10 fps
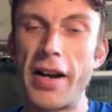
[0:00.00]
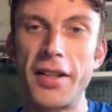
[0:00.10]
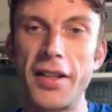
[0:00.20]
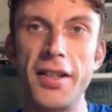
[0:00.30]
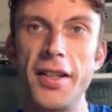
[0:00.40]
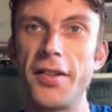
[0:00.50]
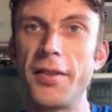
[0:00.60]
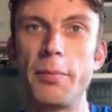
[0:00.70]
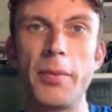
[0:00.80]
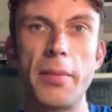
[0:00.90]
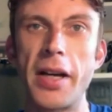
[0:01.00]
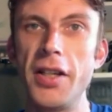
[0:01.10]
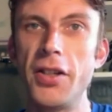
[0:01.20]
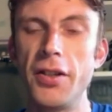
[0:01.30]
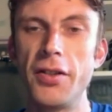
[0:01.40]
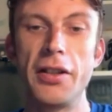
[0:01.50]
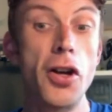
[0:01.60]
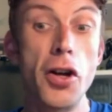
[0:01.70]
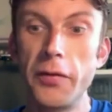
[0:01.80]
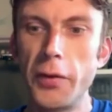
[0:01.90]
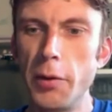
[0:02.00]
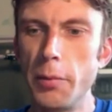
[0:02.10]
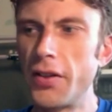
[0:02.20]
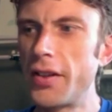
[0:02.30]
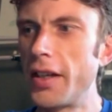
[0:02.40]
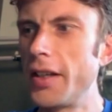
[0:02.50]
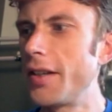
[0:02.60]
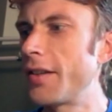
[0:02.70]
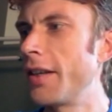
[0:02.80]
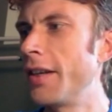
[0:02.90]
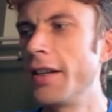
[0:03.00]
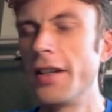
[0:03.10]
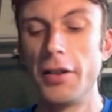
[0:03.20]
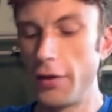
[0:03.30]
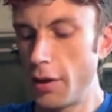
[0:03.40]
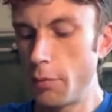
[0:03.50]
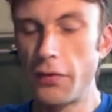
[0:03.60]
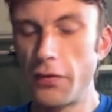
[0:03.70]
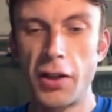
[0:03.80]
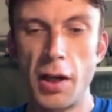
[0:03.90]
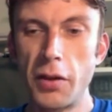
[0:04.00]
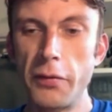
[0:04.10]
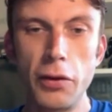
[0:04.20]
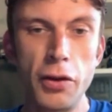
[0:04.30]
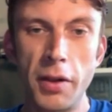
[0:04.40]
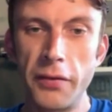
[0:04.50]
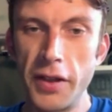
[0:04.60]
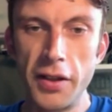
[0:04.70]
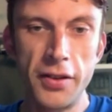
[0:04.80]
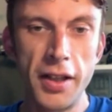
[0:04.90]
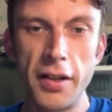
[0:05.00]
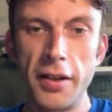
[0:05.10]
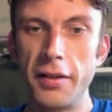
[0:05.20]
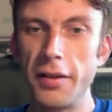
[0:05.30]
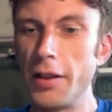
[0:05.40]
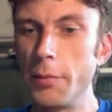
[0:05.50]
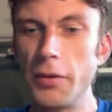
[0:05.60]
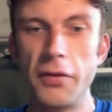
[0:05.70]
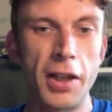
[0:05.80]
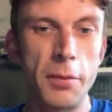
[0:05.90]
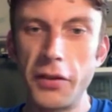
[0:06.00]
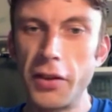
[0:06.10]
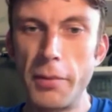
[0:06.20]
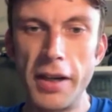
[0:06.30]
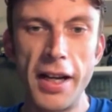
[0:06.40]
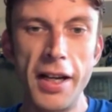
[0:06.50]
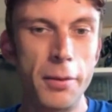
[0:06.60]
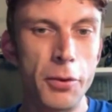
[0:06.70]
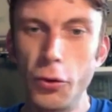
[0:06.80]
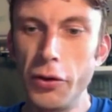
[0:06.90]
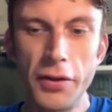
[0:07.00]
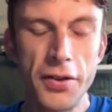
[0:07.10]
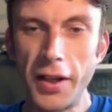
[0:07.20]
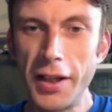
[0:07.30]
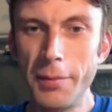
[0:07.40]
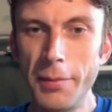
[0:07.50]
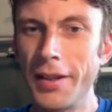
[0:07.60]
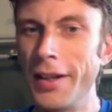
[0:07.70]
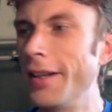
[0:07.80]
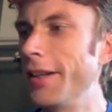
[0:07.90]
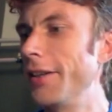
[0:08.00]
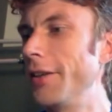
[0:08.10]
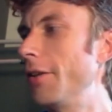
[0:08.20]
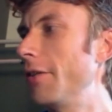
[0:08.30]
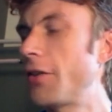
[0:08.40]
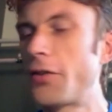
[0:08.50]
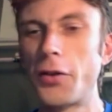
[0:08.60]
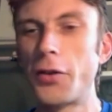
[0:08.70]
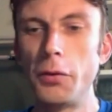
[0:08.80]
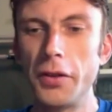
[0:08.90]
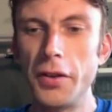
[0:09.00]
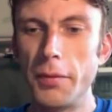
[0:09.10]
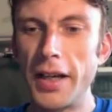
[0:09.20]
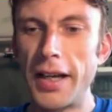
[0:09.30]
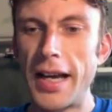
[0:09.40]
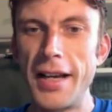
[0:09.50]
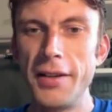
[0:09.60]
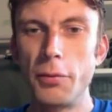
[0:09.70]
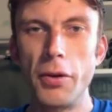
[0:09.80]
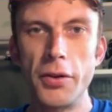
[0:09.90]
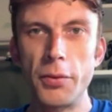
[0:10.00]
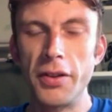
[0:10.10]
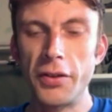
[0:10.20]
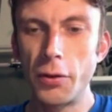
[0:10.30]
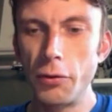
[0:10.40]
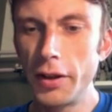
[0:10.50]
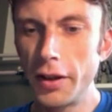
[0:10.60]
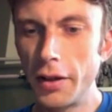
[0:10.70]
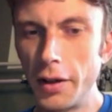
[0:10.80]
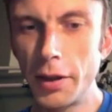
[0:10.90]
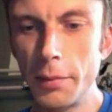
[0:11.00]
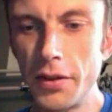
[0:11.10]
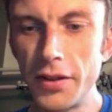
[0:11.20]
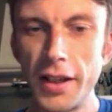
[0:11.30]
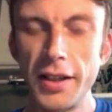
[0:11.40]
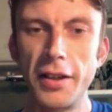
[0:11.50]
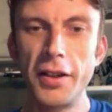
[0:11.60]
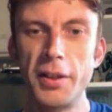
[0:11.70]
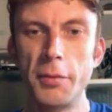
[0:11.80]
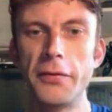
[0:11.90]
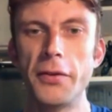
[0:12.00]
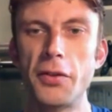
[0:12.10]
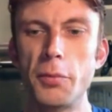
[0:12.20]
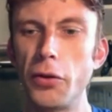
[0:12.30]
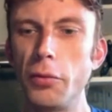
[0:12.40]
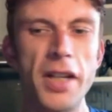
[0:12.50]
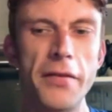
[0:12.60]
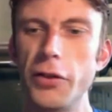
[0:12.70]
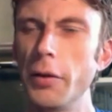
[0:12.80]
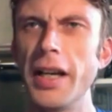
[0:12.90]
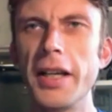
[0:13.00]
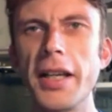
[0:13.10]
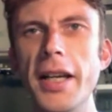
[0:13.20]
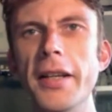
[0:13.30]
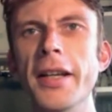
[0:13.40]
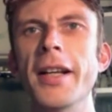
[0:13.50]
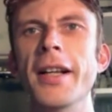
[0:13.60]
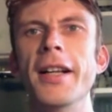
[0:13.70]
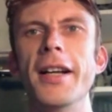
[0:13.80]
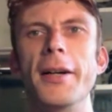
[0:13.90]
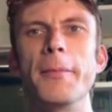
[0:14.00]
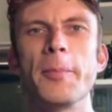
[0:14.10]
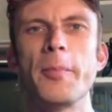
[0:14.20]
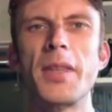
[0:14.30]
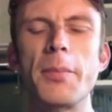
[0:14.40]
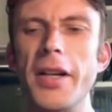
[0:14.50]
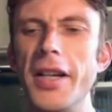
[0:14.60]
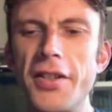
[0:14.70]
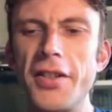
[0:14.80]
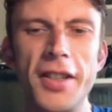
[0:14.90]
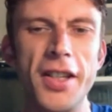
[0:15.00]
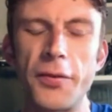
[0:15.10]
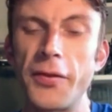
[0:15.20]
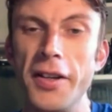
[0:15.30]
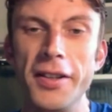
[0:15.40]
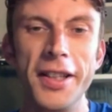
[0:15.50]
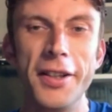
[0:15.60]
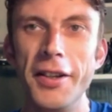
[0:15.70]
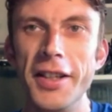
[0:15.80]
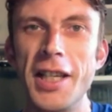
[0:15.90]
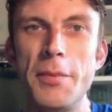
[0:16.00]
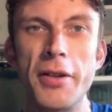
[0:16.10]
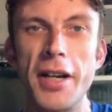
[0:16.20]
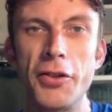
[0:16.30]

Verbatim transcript: practice, a bit of patience, learning from your mistakes. Mm-hmm. You know, the number of times I've glued my fingers together, the number of times I've cut my hand, I'm sure you're the same. Yeah. I soldered hand once with a soldering iron by mistake, lighting my first model, never doing that again. Um, but it's, it's fun, you know, it keeps you